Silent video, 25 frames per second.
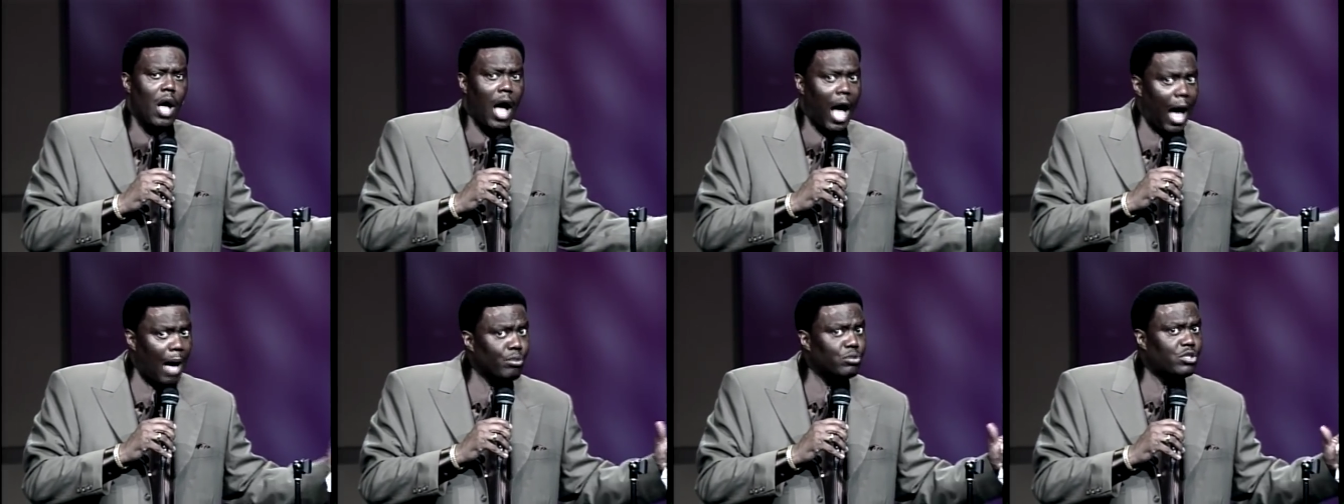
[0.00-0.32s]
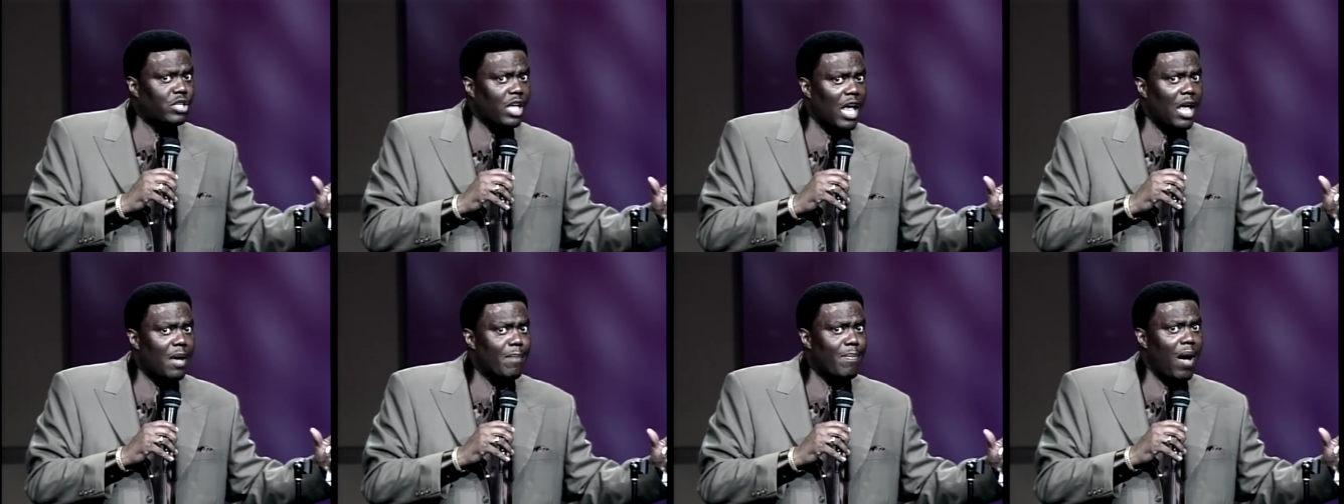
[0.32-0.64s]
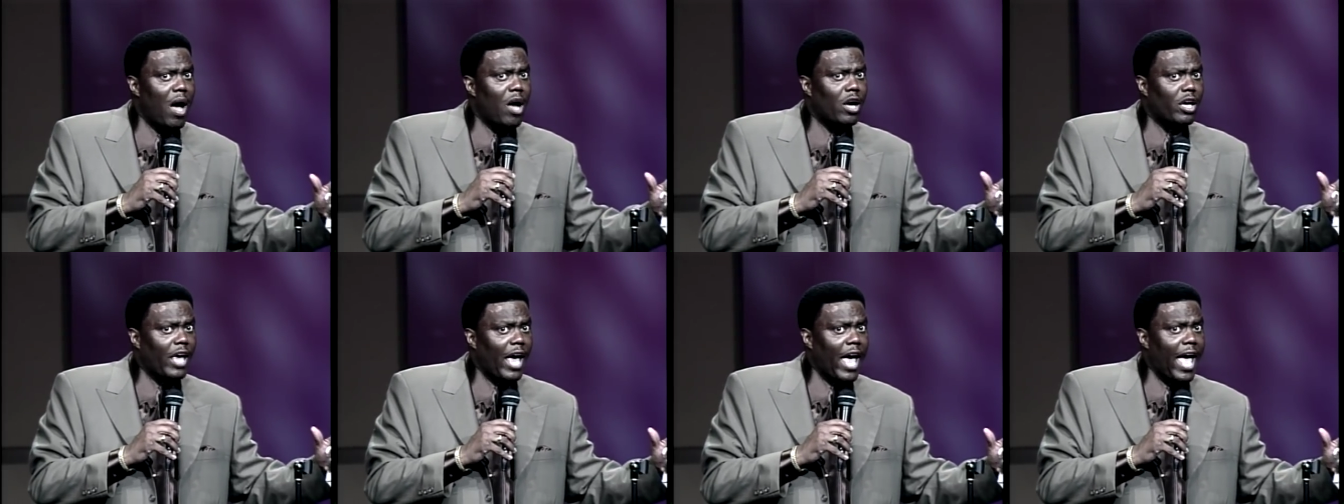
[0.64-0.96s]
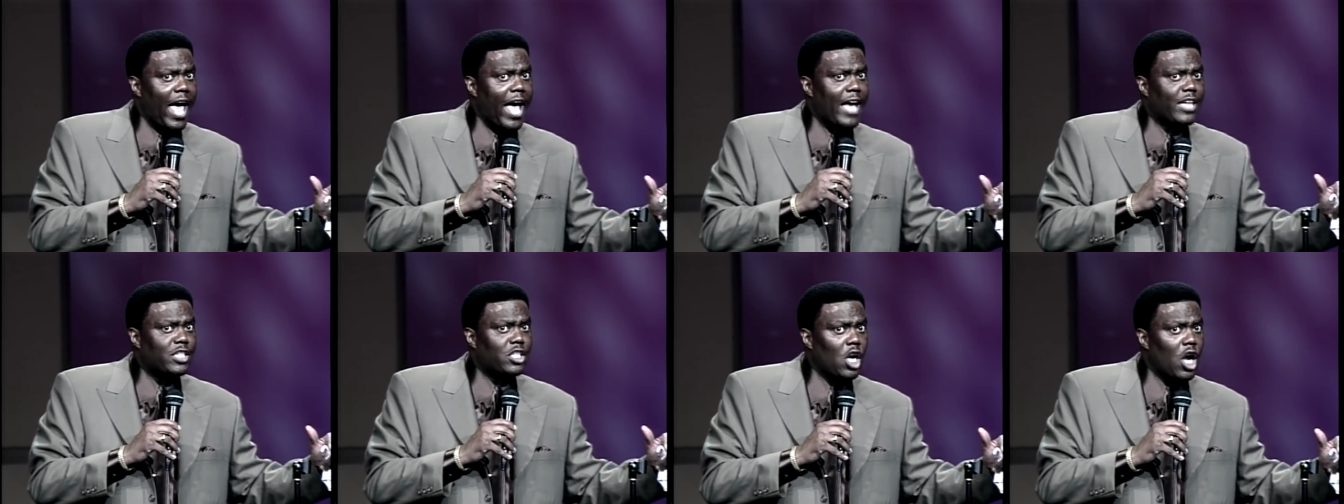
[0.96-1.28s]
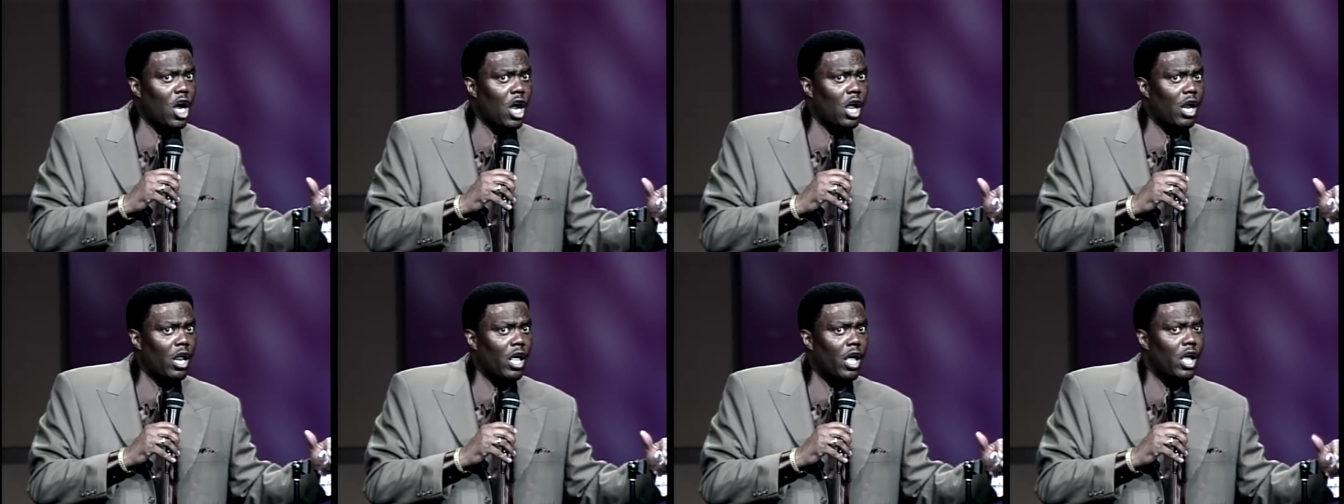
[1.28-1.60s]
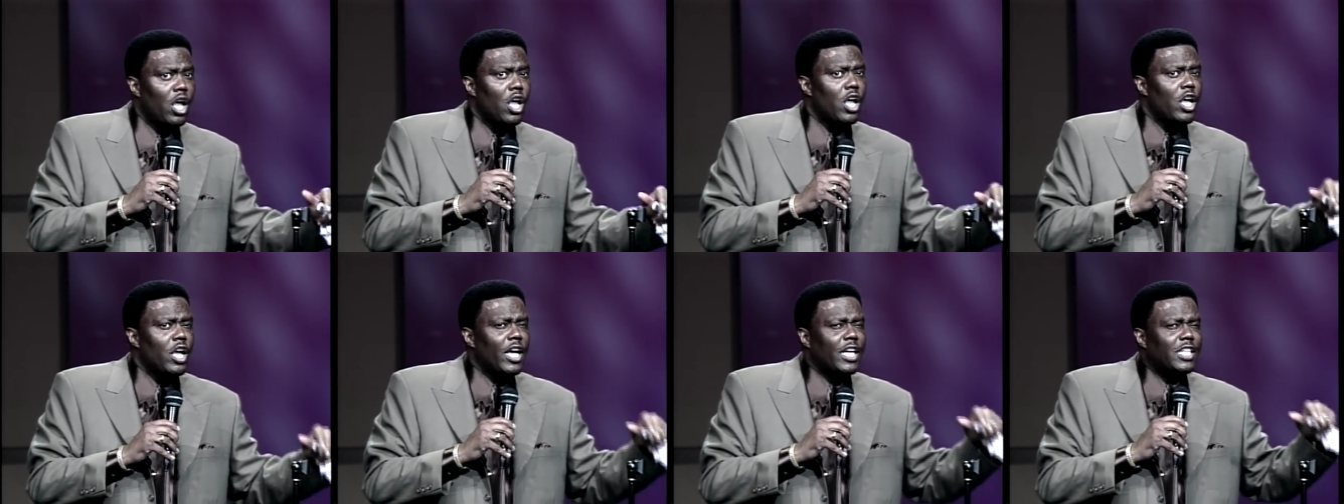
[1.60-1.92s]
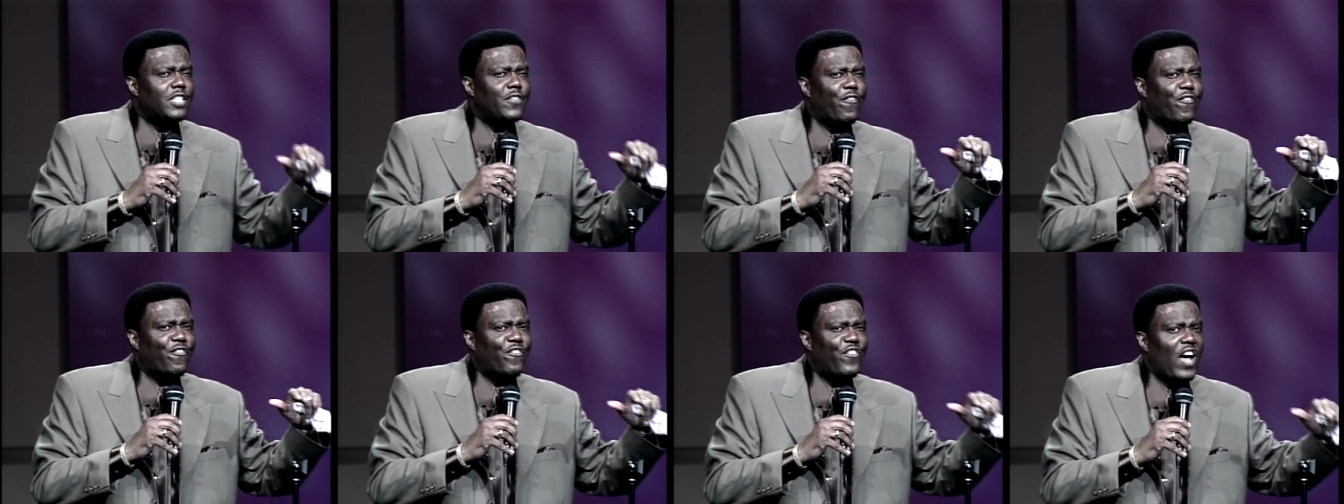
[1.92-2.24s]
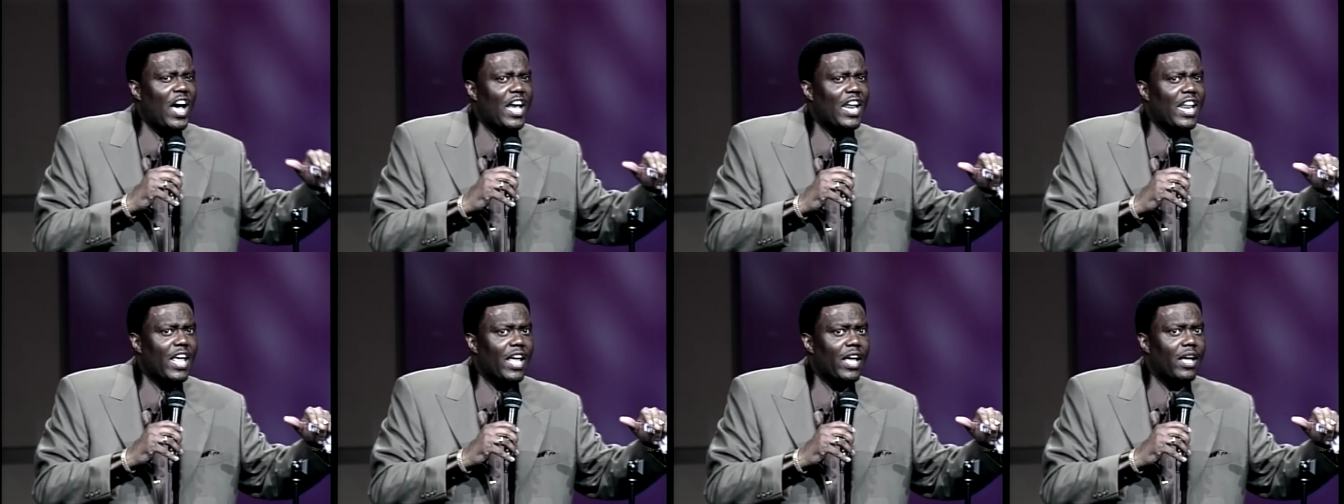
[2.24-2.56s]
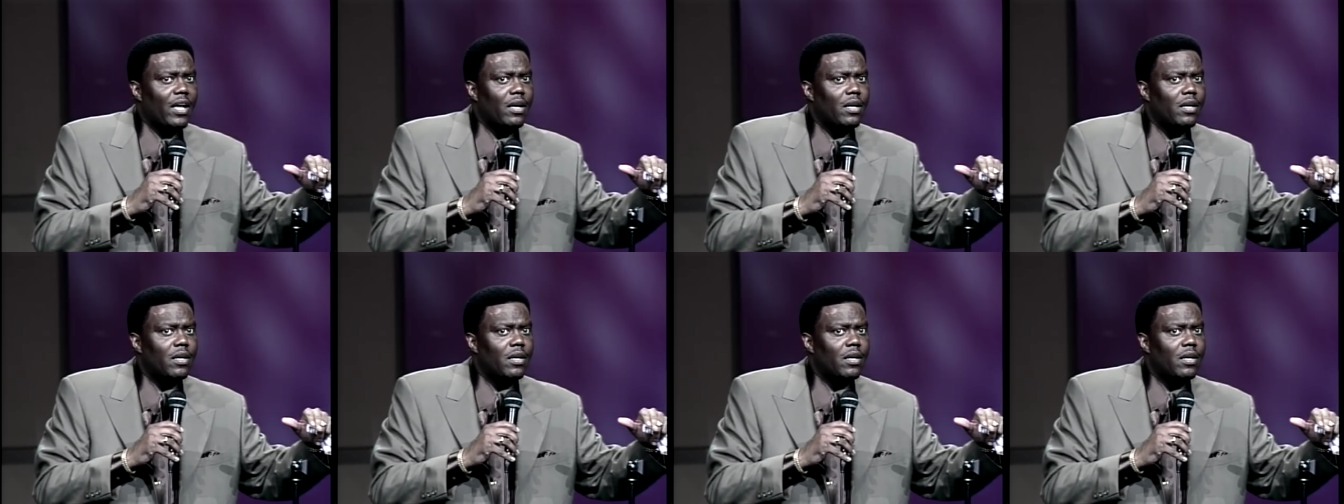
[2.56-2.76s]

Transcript: I was telling you about gas earlier. It's funny.